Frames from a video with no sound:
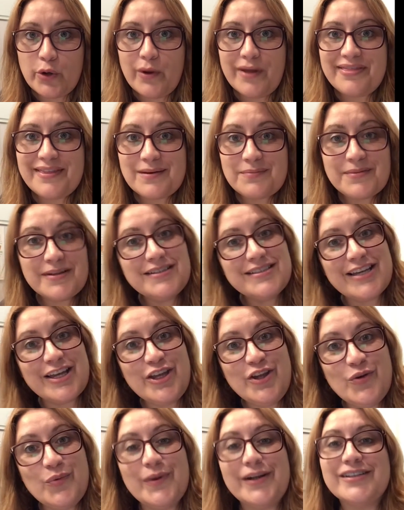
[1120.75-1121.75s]
and then I'm gonna tell
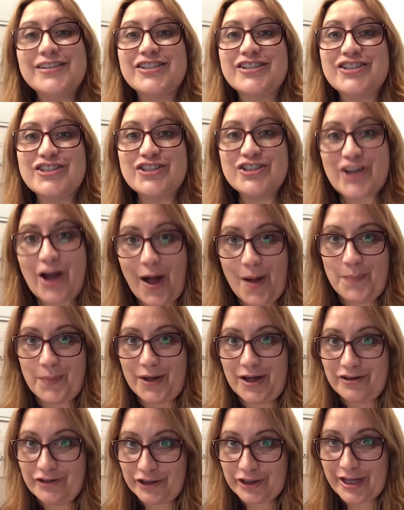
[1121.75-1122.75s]
you where to stop
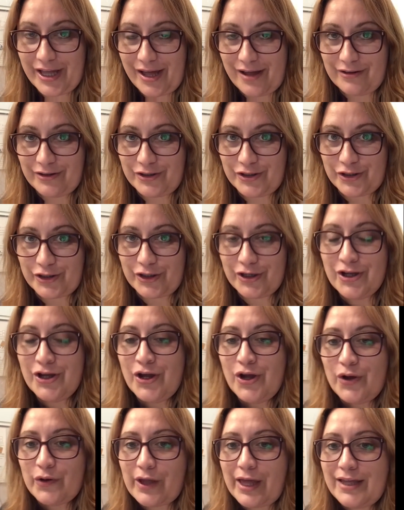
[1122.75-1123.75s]
on your calendar.
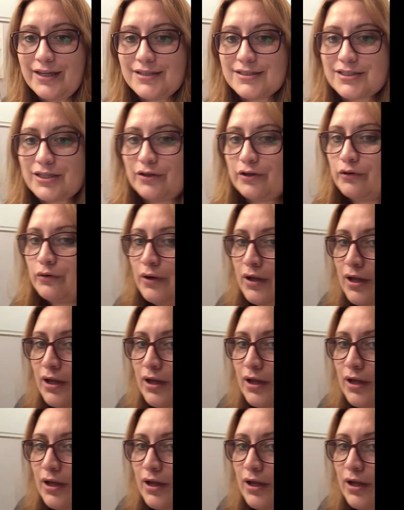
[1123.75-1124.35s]
Okay, so